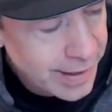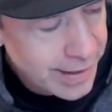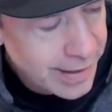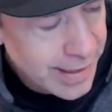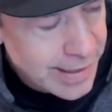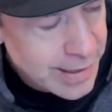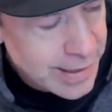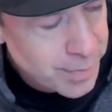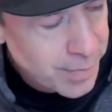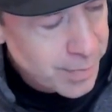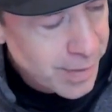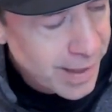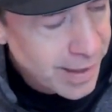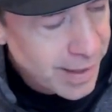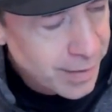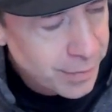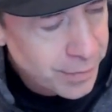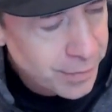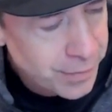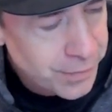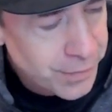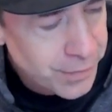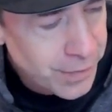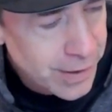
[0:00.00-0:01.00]
that's my
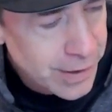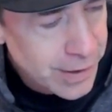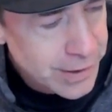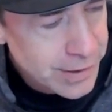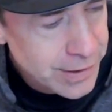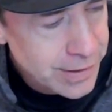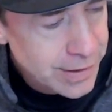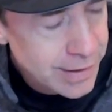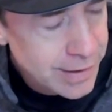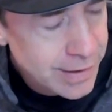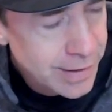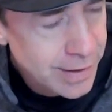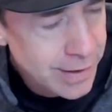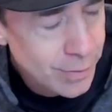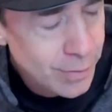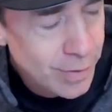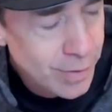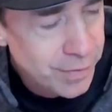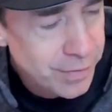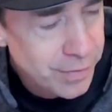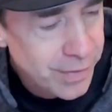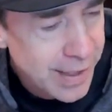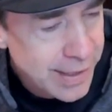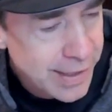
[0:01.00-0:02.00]
first
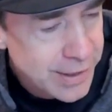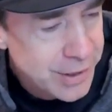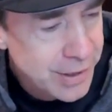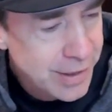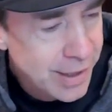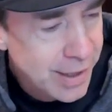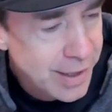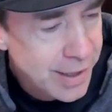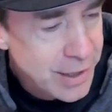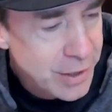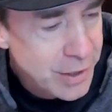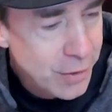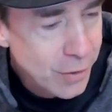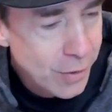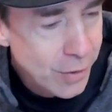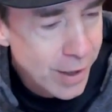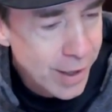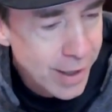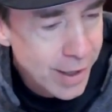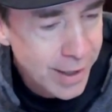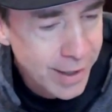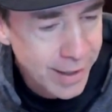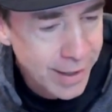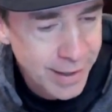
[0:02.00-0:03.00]
reflection on your